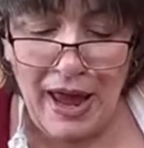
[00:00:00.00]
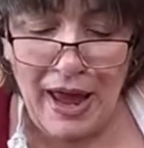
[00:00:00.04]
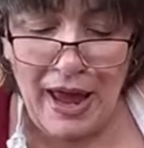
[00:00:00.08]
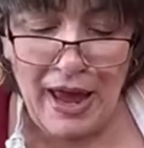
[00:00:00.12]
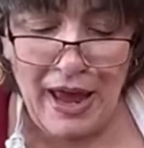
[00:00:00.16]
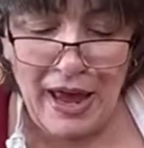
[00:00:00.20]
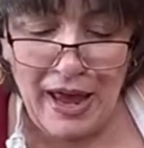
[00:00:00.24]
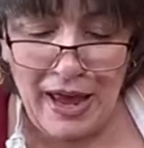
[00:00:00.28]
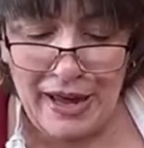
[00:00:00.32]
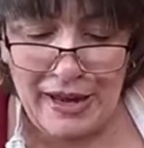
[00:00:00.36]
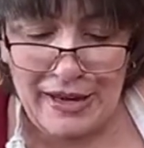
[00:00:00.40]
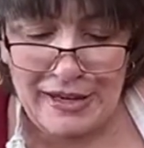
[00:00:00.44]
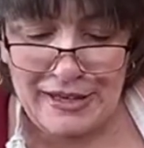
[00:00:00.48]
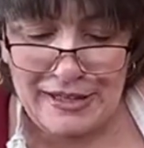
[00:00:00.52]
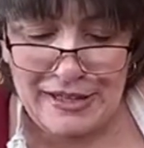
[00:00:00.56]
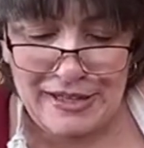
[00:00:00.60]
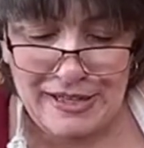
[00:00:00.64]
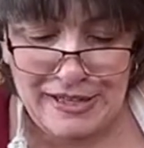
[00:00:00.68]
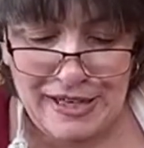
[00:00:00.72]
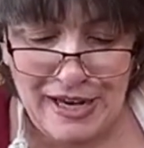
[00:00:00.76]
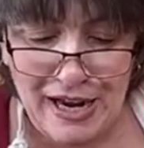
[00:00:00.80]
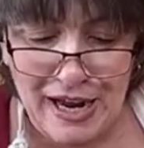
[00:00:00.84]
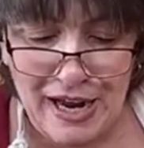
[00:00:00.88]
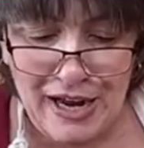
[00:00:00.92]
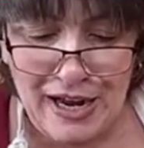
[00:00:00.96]
And
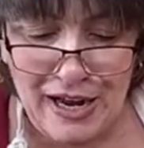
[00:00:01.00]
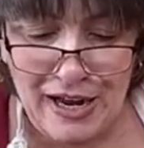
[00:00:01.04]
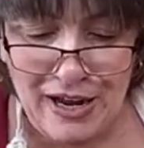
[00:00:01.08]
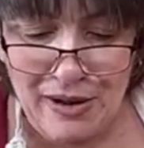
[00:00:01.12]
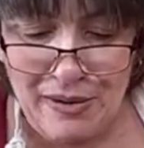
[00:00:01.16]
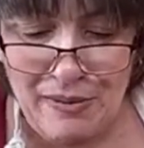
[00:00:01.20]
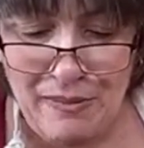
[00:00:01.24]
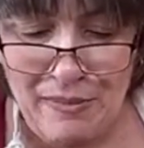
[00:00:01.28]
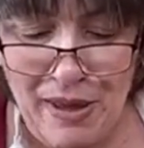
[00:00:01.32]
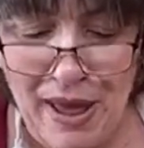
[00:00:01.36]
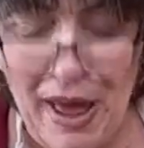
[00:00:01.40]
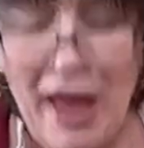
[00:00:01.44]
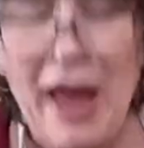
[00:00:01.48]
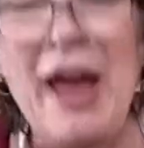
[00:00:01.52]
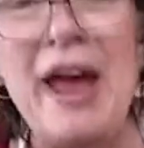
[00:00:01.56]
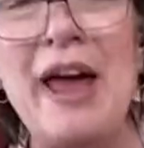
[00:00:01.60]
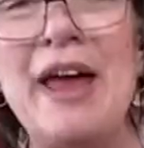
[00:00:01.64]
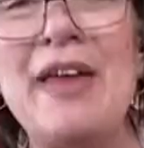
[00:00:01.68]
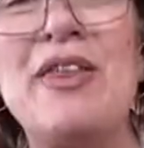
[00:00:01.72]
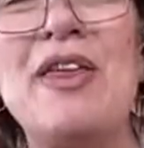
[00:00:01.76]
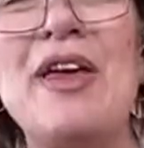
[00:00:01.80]
hey,